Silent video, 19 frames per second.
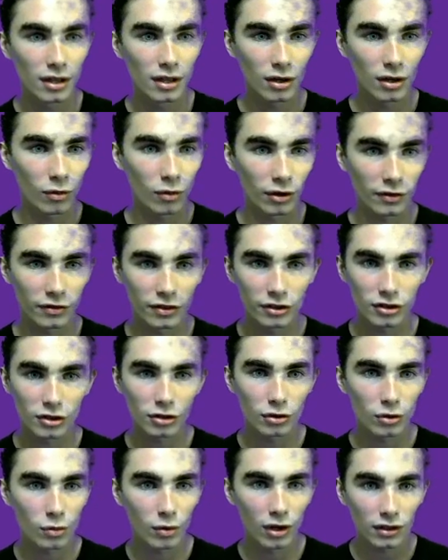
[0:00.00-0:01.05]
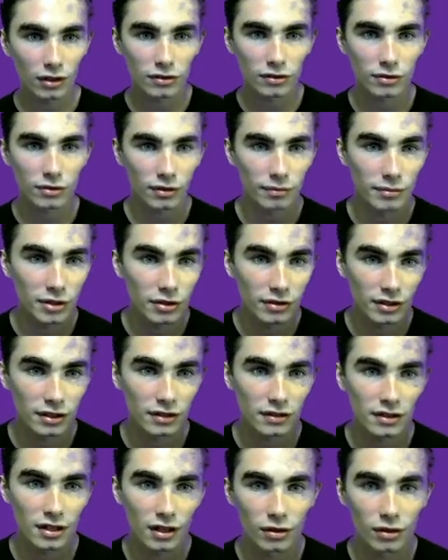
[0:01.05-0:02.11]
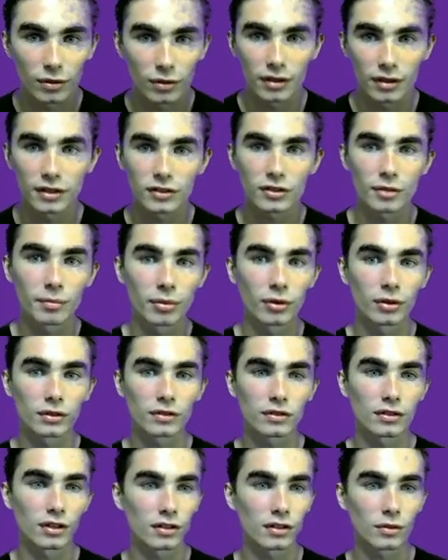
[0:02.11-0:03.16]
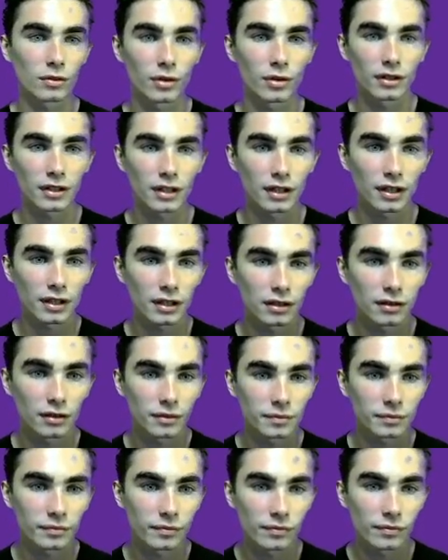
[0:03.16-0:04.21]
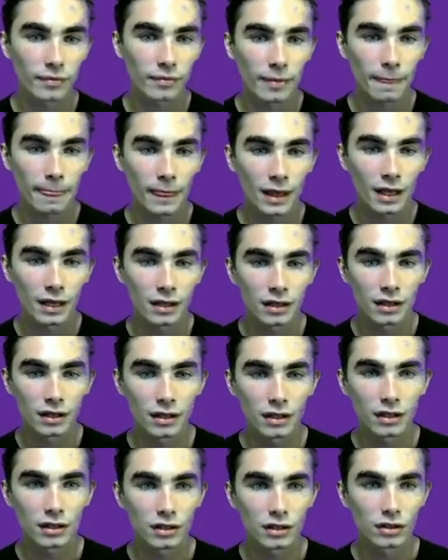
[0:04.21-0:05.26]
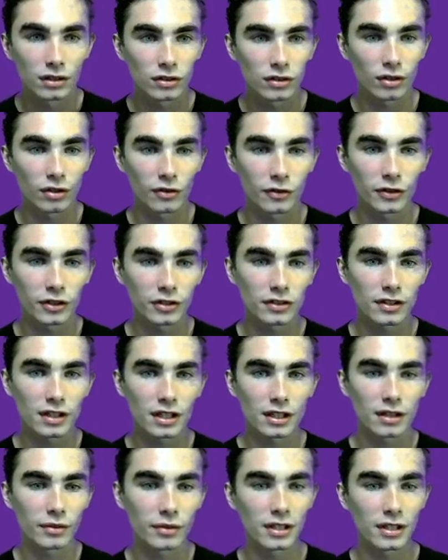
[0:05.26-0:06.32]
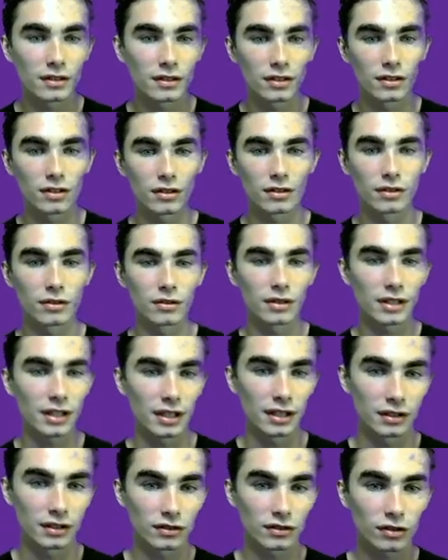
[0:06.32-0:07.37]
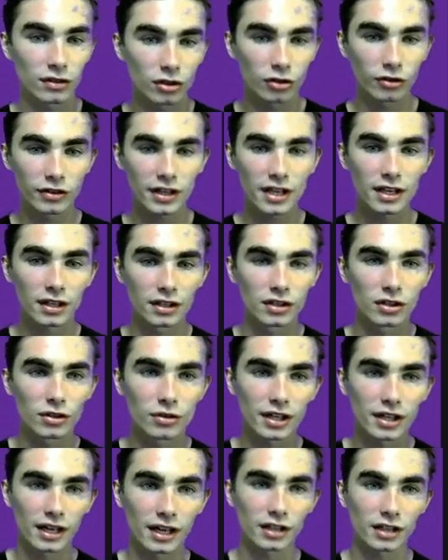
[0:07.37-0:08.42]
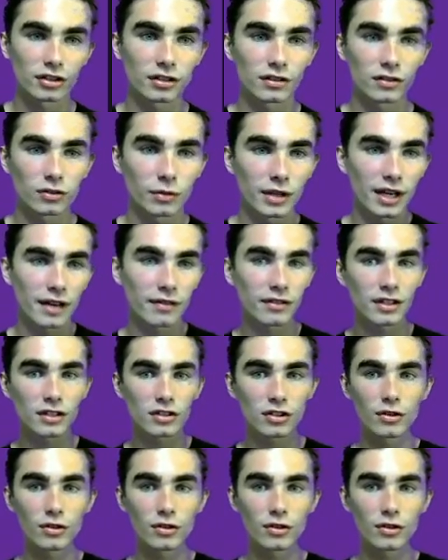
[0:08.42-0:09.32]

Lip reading: one of the 2 wallets. Mutiny is the other one that supports Nostr Wallet Connect. So the first thing that we need to do is create a new connection. So we have these 2